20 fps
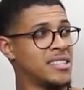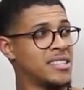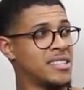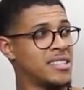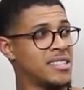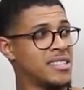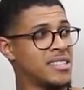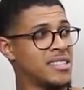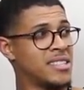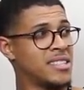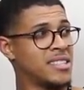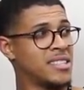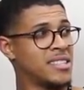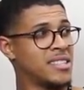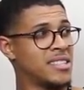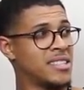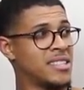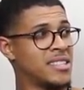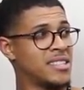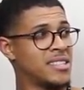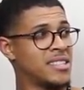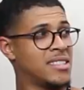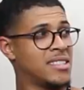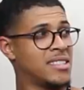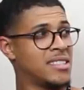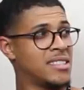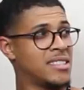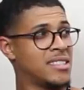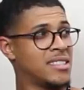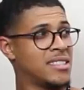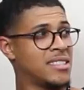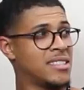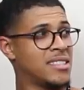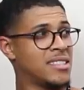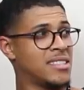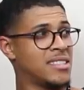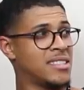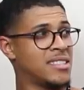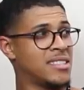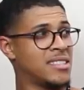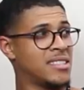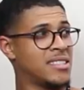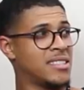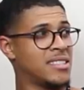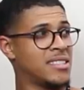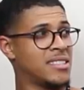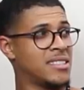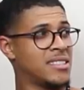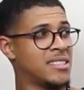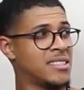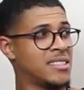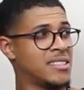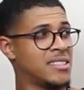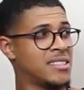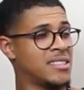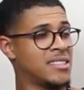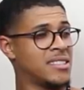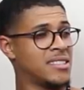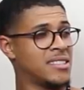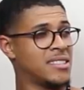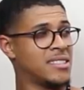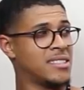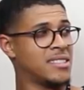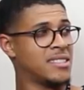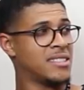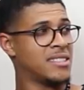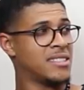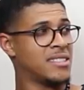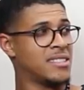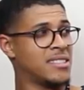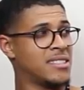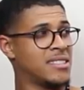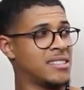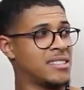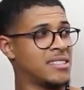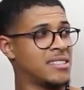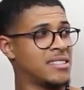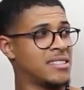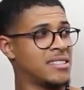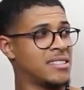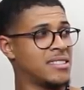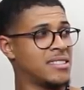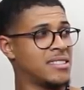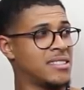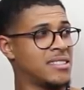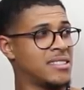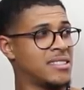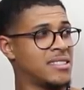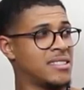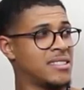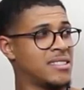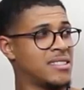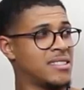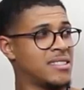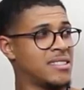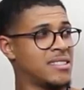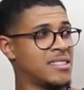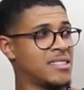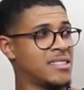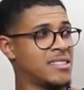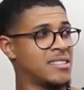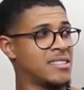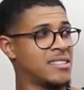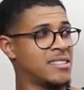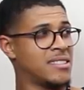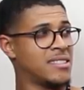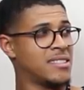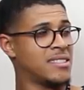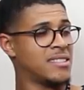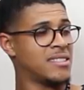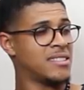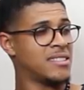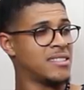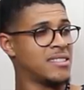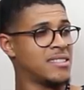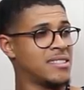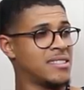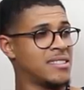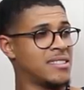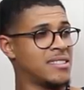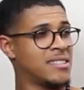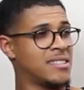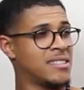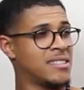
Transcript: (not speaking)